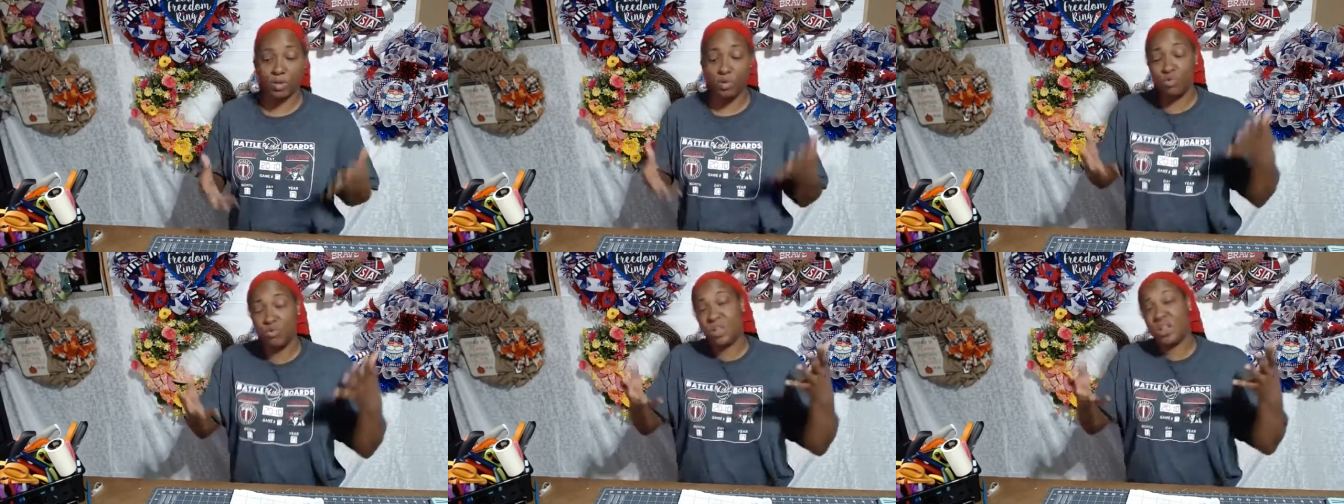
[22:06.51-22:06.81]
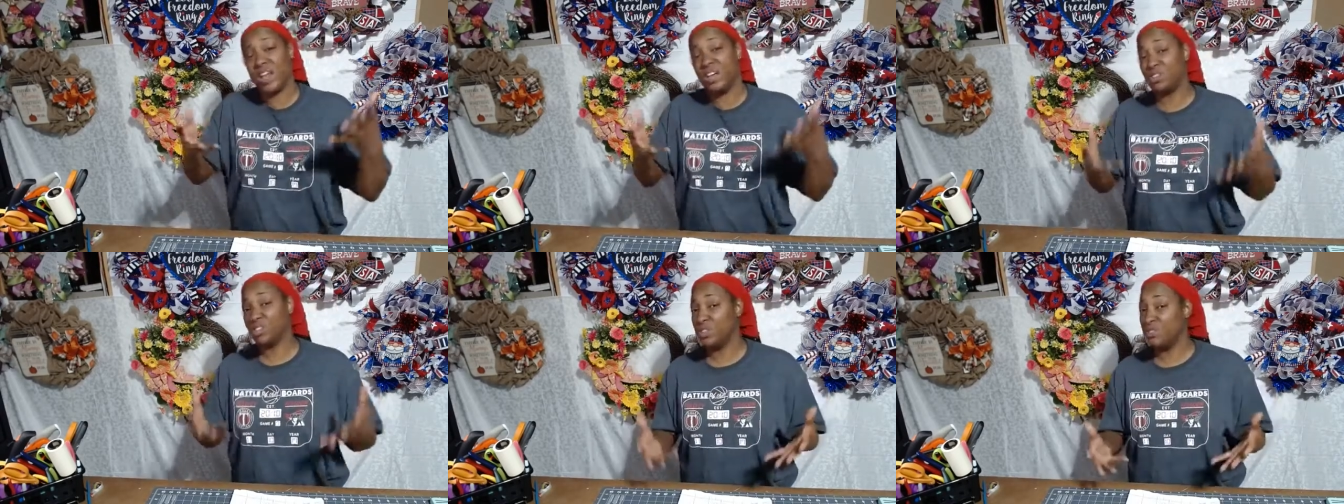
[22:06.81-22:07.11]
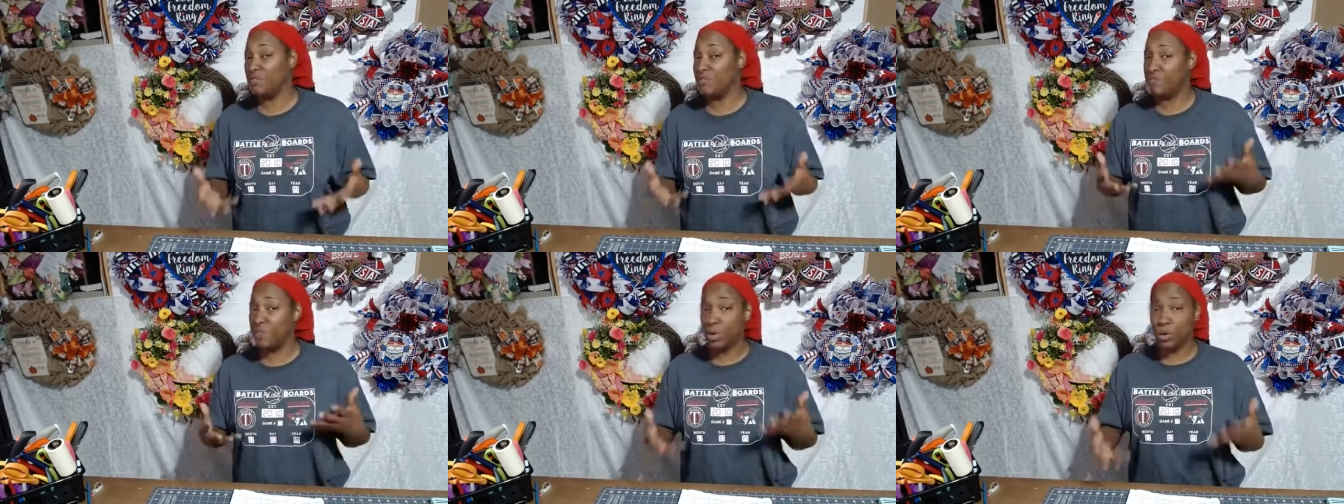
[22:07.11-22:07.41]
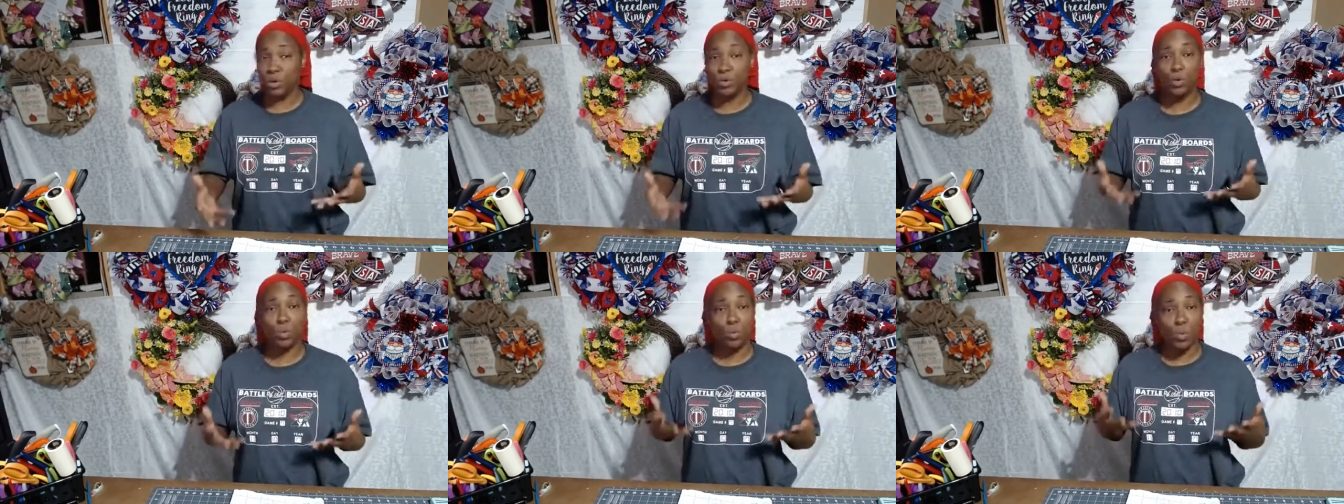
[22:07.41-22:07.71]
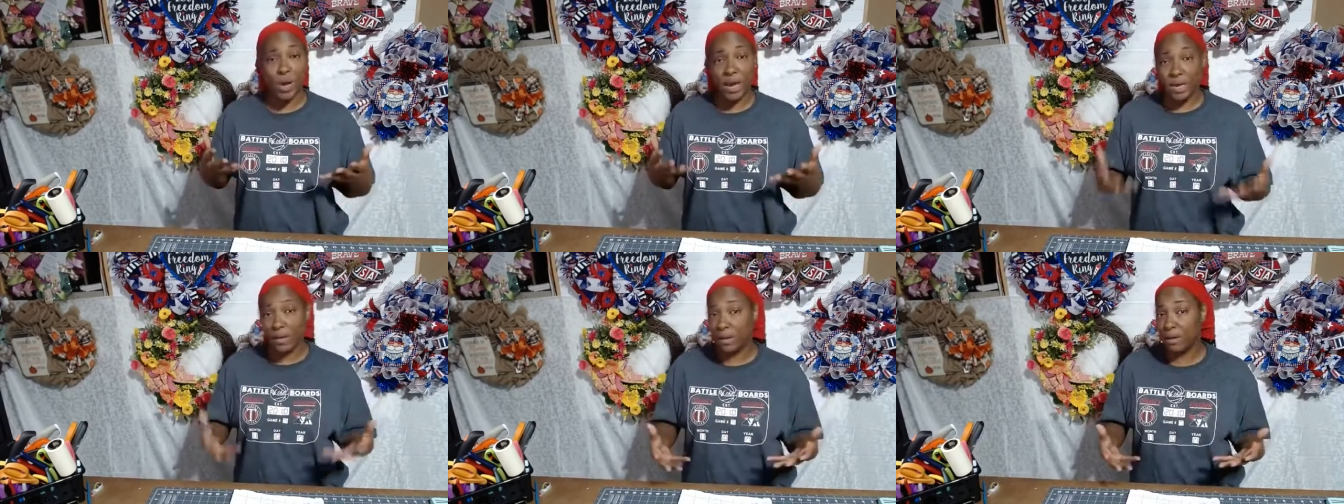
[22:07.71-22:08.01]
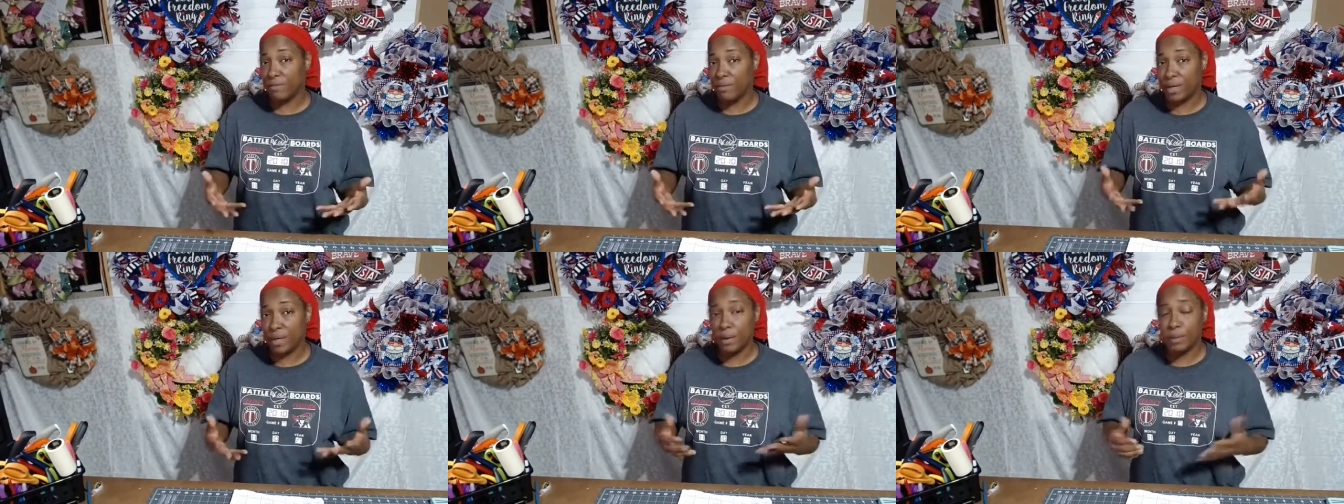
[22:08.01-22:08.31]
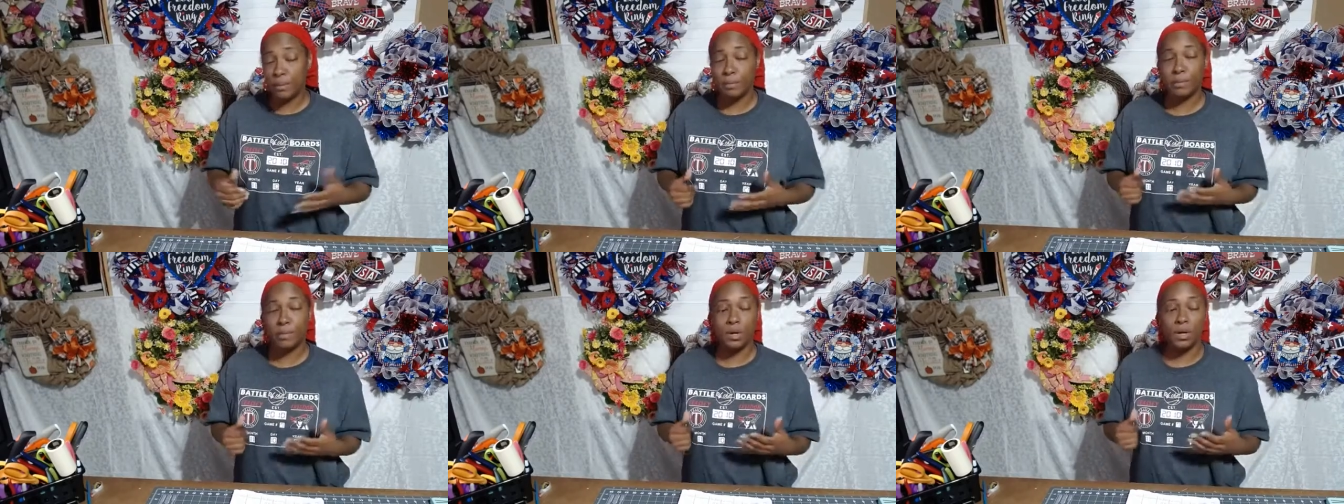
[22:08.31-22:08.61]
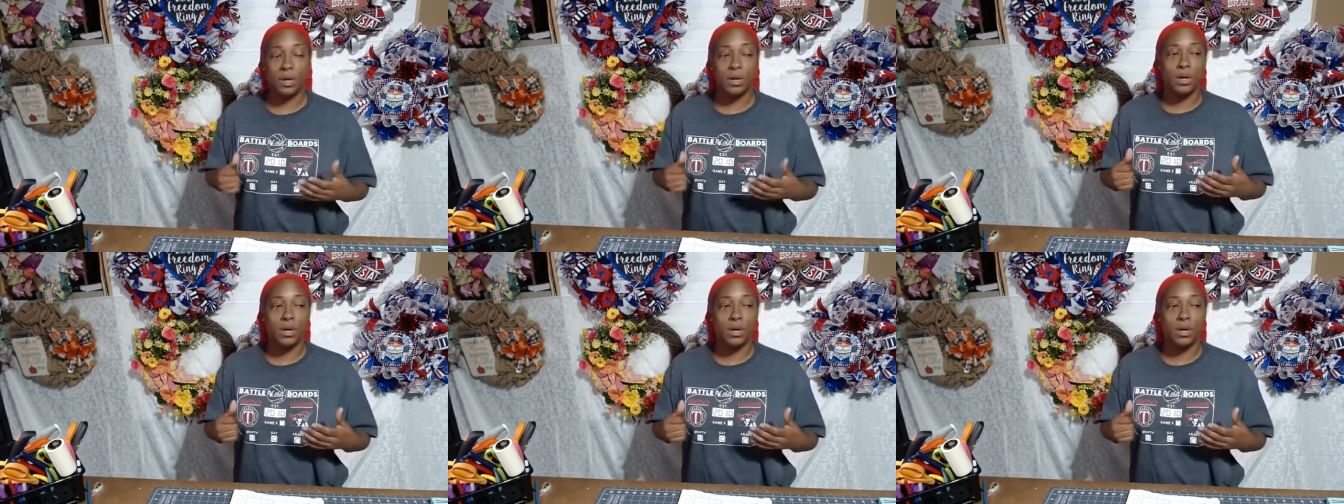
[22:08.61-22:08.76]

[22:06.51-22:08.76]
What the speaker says: You can actually feel the weight of them.